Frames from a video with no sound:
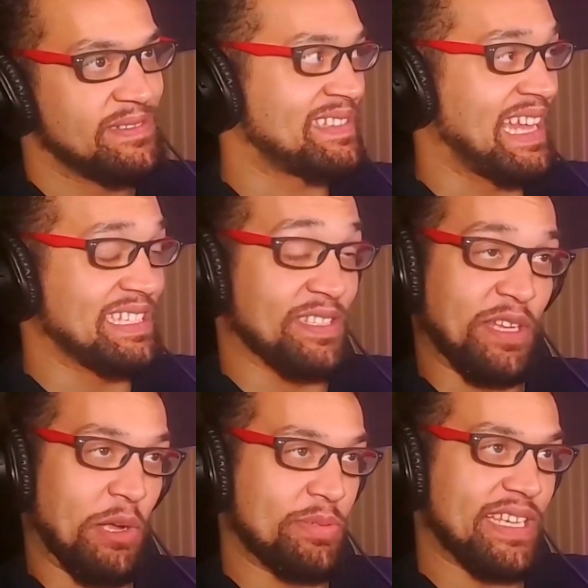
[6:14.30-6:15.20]
That's a
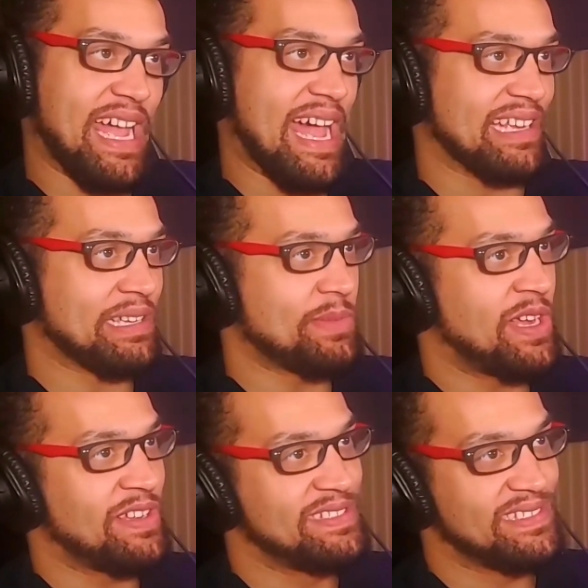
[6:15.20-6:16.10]
dope shot. Come
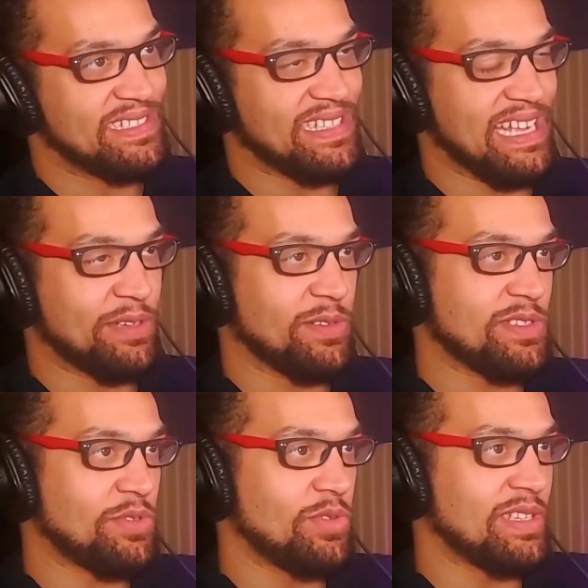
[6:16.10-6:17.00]
on. Just like old
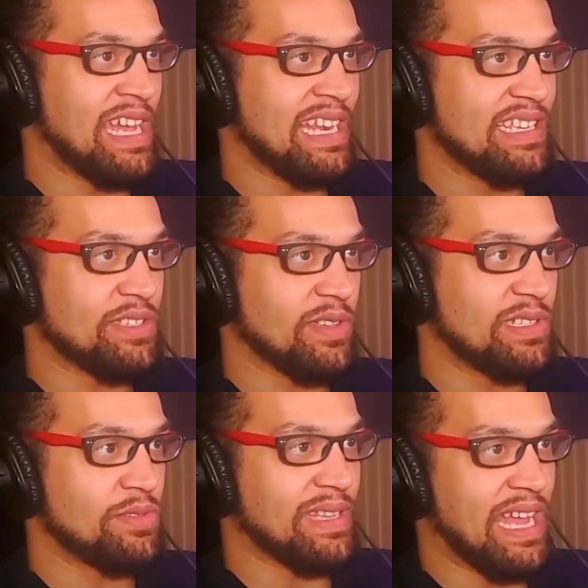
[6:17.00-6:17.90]
school 90s, early
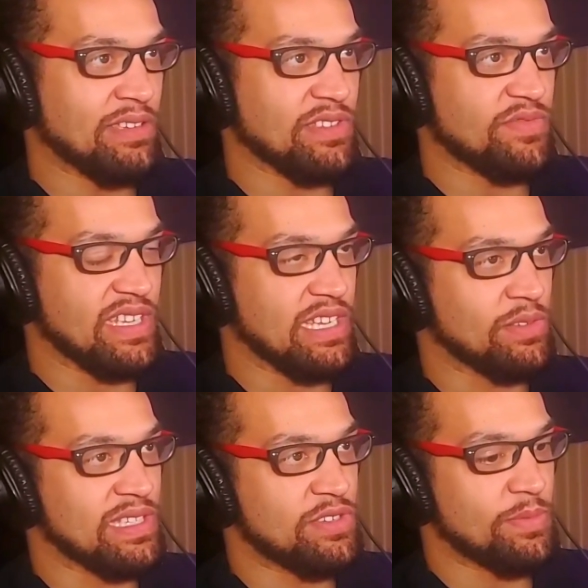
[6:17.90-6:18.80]
2000s video.
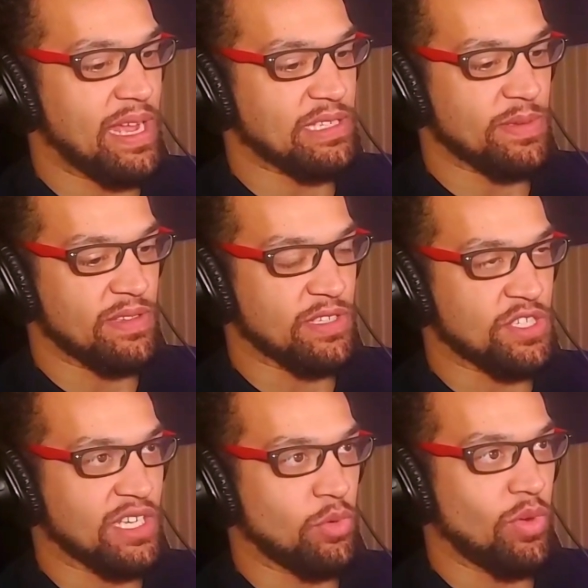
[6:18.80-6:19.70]
This reminds me of the
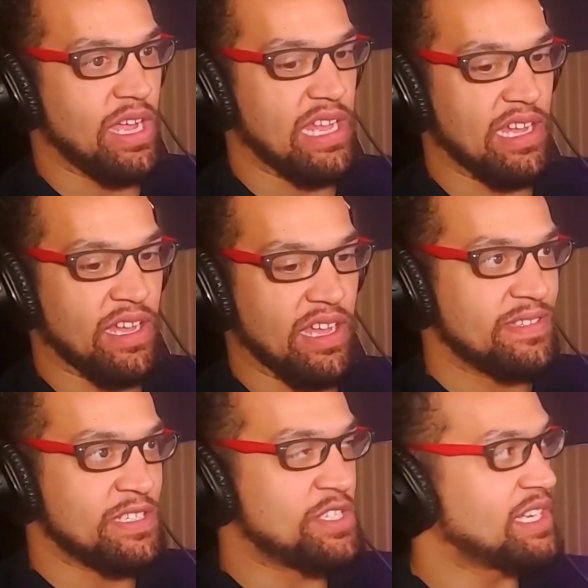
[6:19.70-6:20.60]
Jigga What, uh,
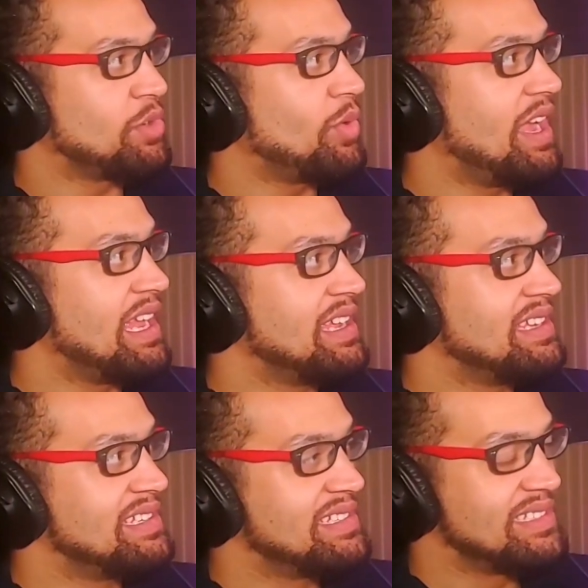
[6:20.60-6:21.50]
the Jigga What
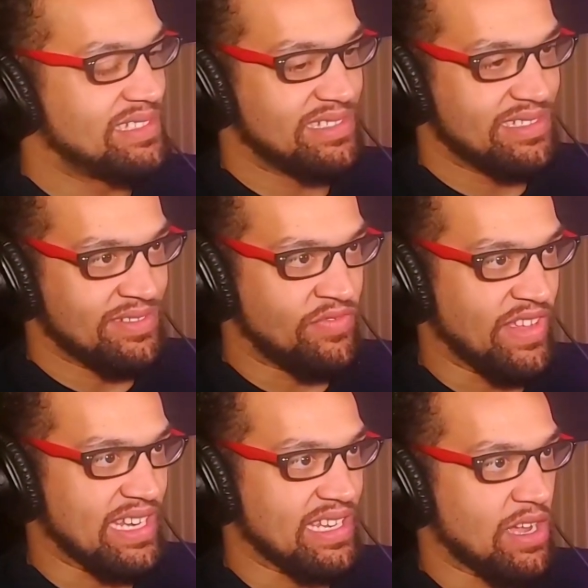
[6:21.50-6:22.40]

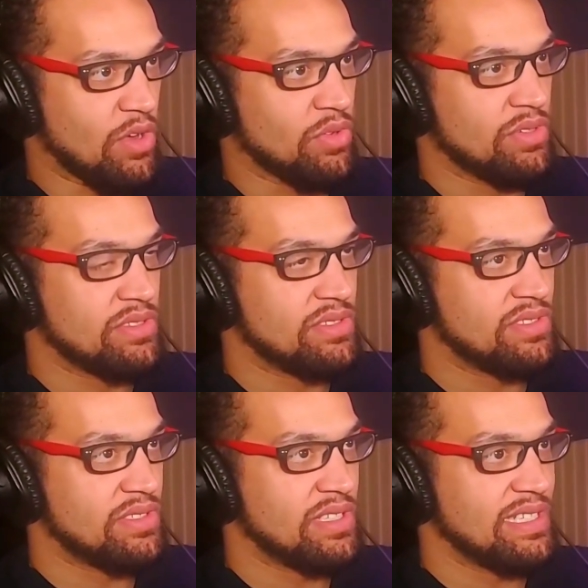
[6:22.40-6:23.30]
video.
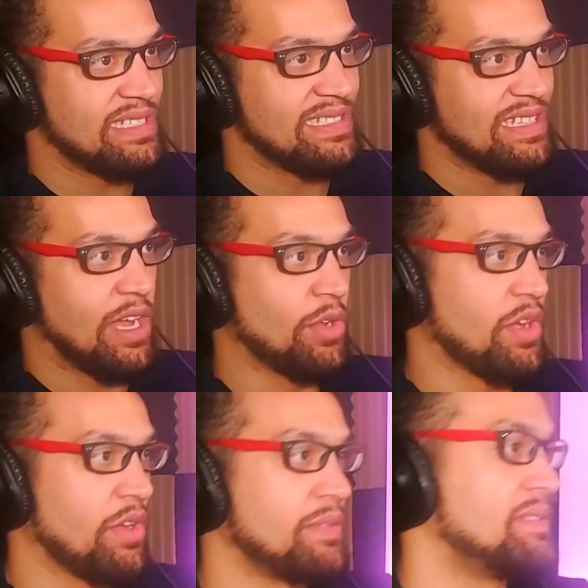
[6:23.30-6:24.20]
Hold on.